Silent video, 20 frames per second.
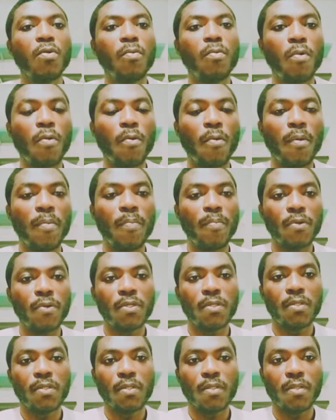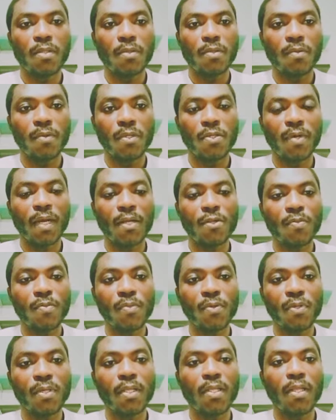We try to
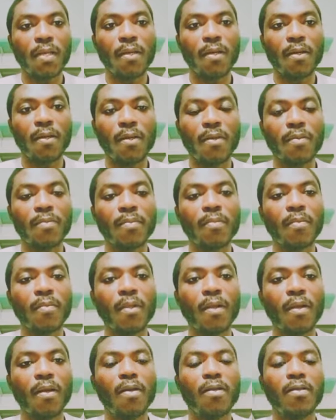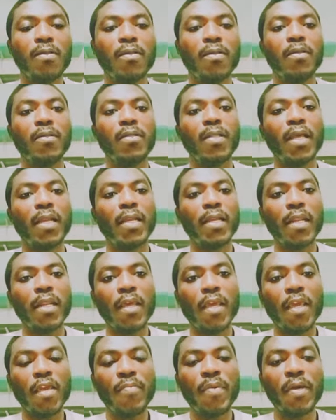put the
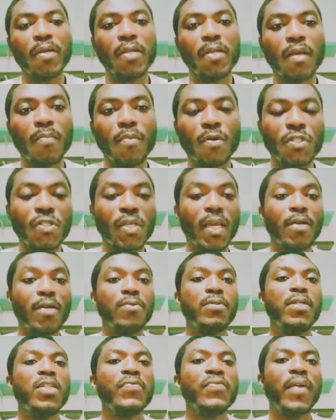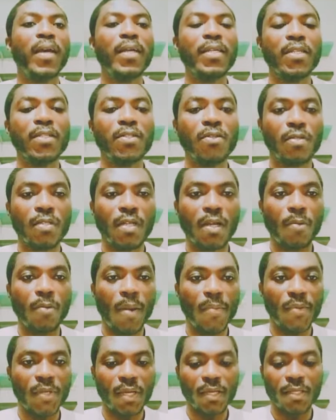email there, but you can always find it on their
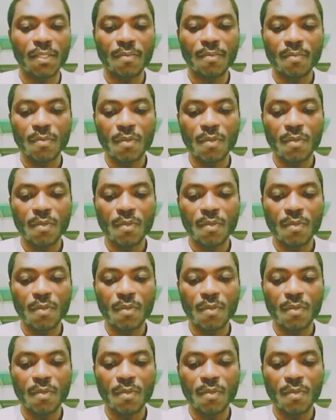website.